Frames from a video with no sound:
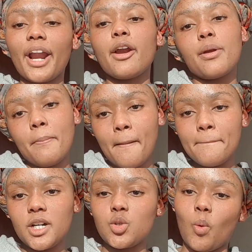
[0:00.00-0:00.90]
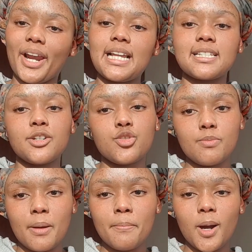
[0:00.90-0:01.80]
remembered, what I didn't
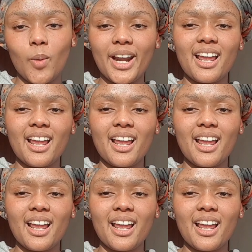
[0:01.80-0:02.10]
remember,